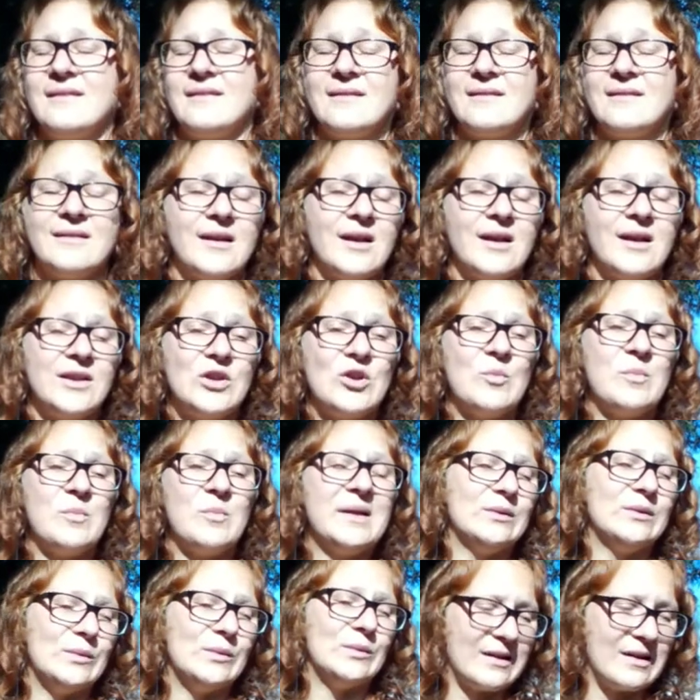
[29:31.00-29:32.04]
a new build
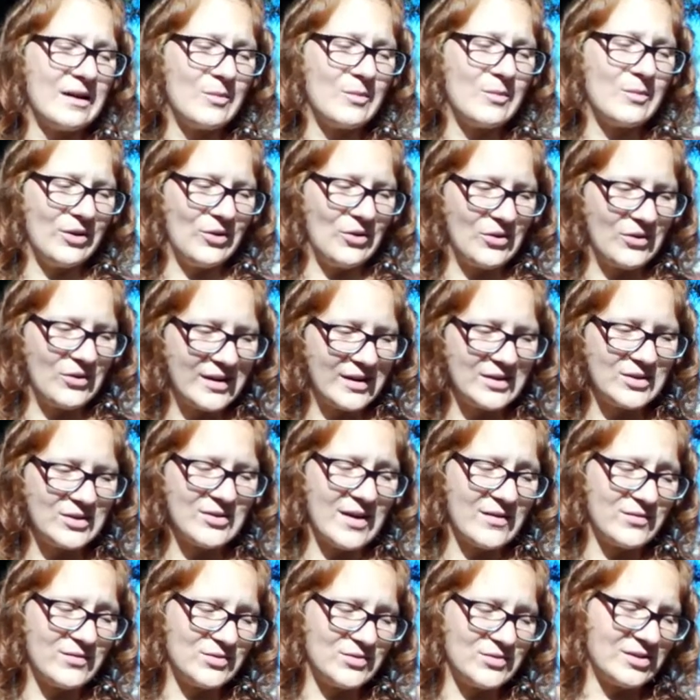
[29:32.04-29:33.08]
will come along and you
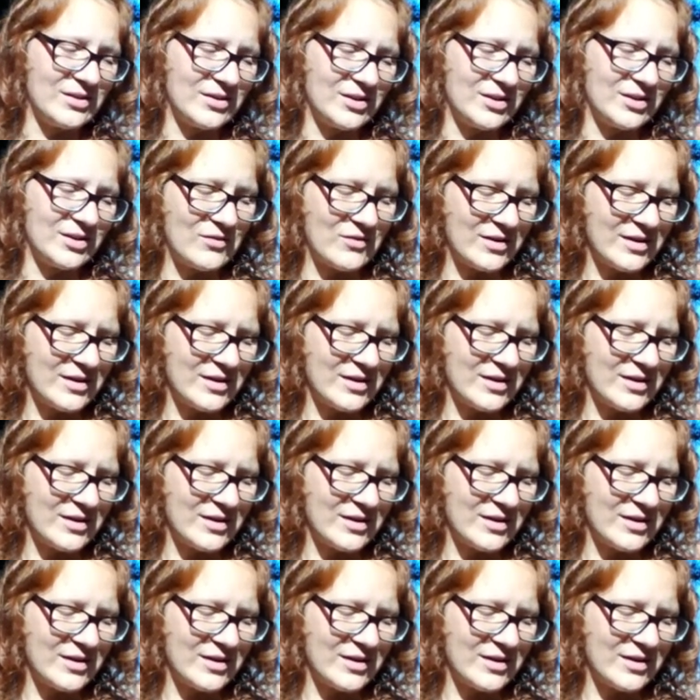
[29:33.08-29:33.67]
have to start over.